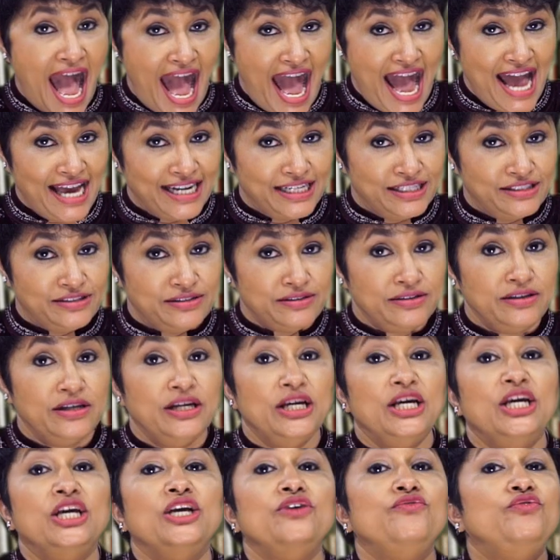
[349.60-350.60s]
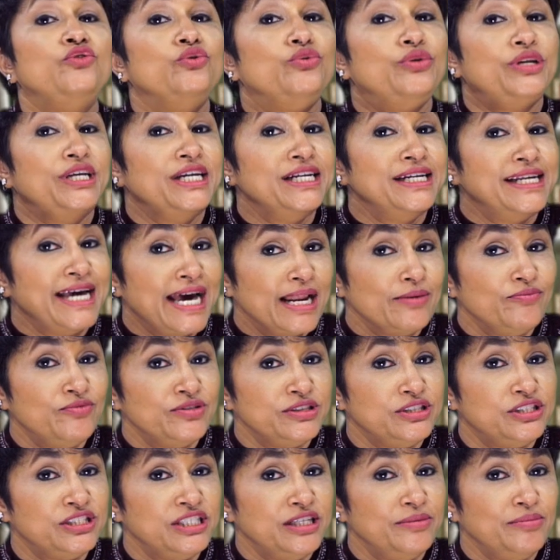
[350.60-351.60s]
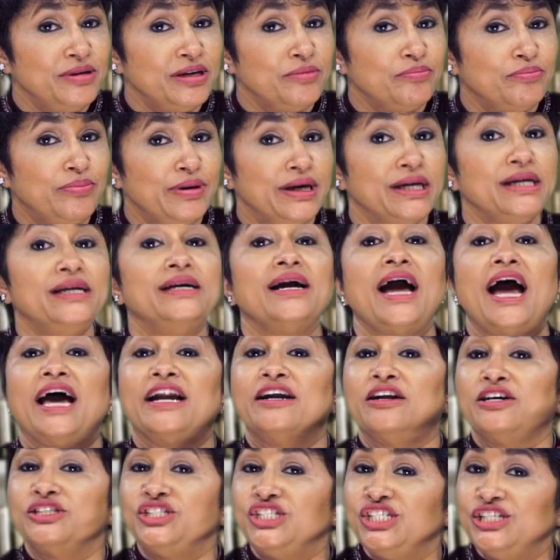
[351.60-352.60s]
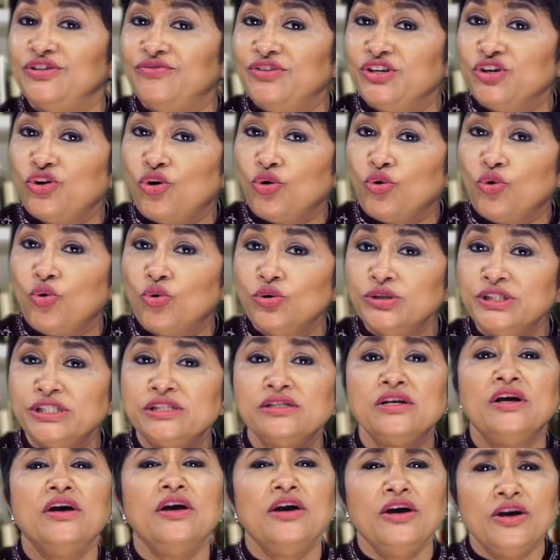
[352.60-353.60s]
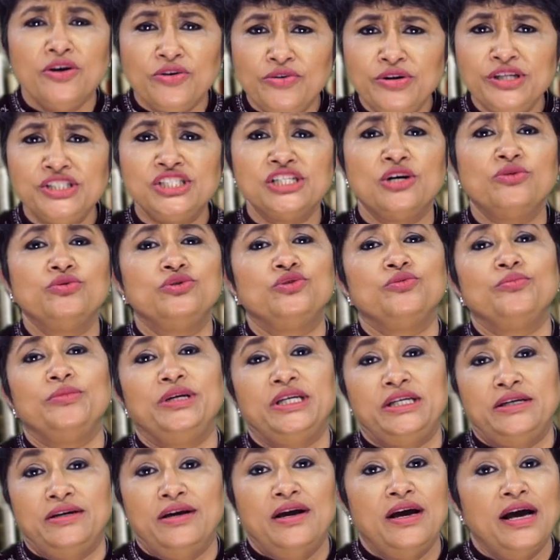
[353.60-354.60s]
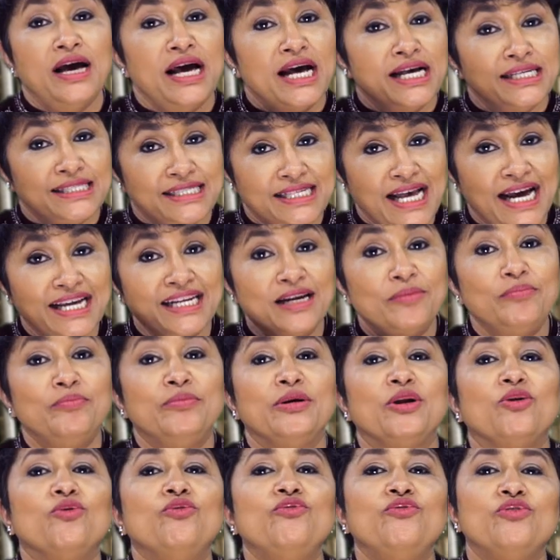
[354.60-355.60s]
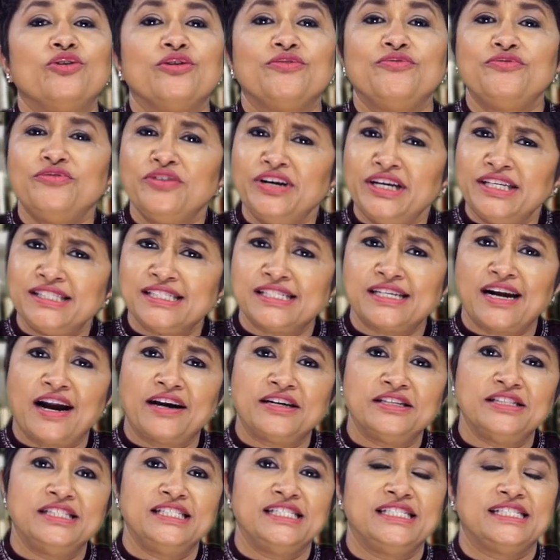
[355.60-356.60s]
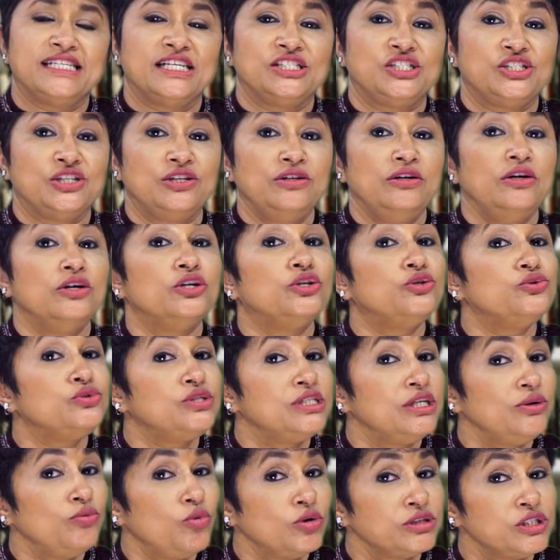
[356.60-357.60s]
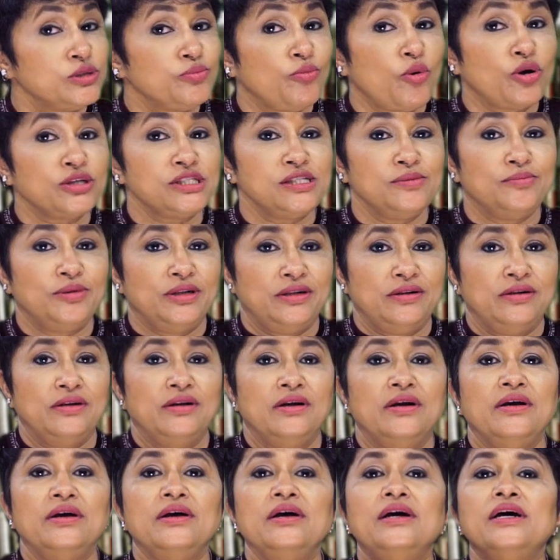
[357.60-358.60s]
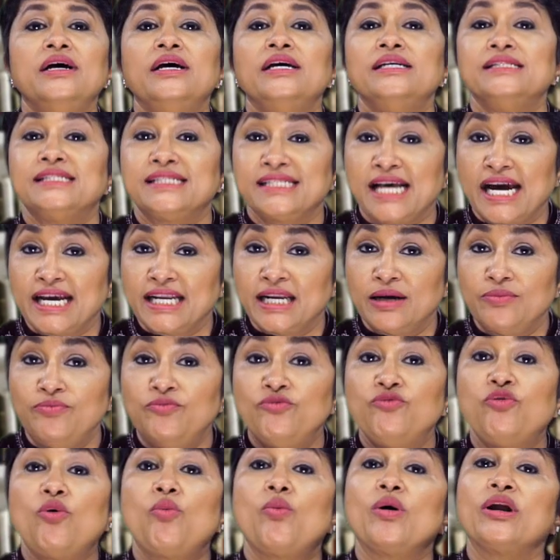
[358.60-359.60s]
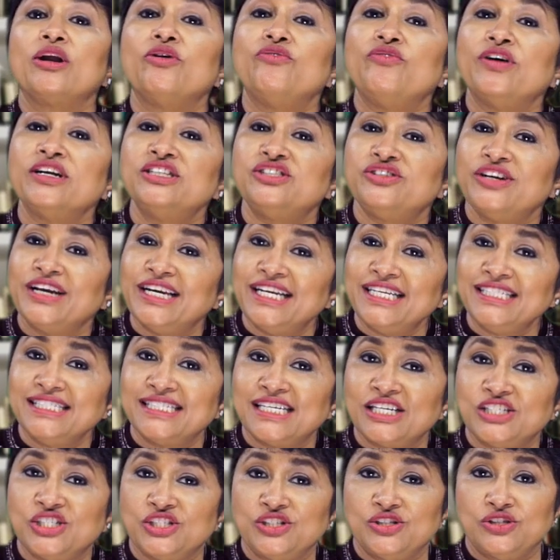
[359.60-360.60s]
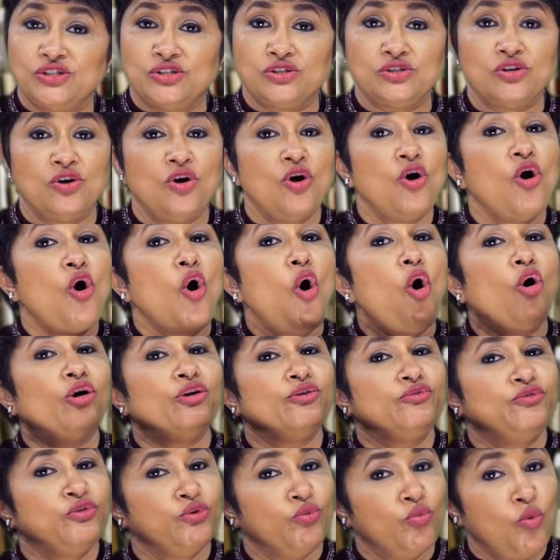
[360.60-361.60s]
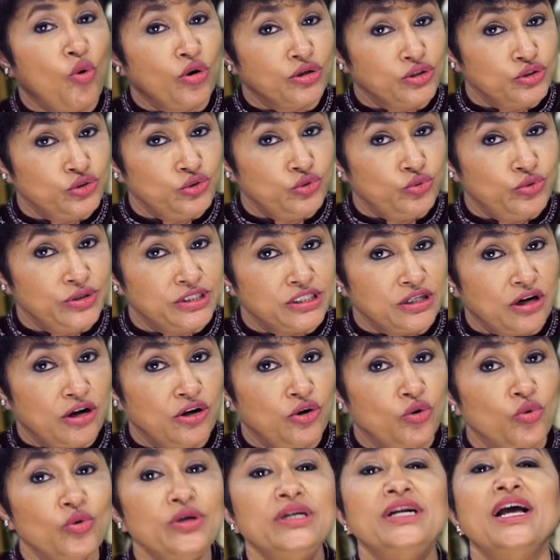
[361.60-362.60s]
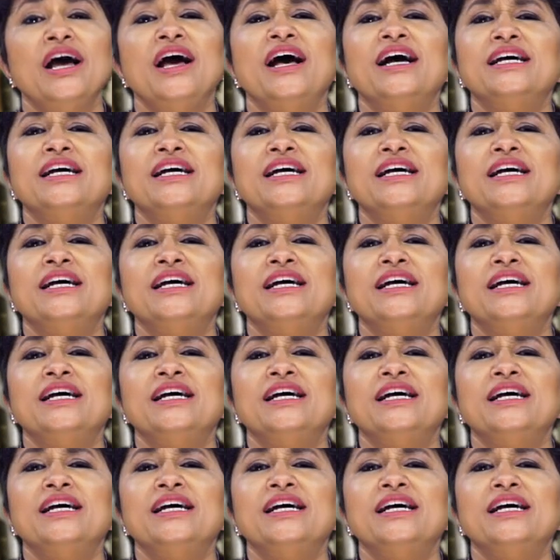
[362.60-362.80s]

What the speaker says: And if you need help with dreaming big and achieving your goals, reach out to me. Sign up below for a free strategy session to see what's possible. Sign up for one of our training sessions. Or if you want to do it alone,